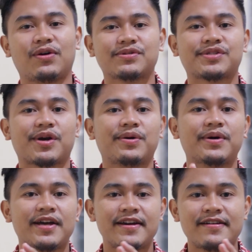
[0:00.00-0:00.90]

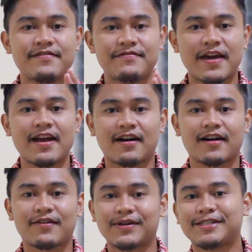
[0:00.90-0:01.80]
also they
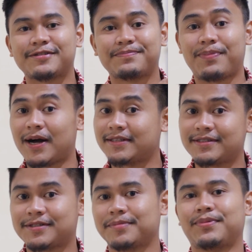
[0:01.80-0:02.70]
are
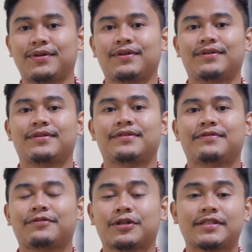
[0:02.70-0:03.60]
responsible
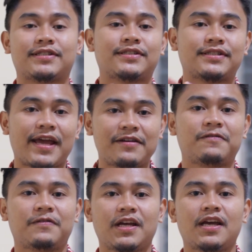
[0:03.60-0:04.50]
for the
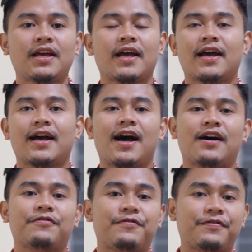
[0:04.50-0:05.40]
safety of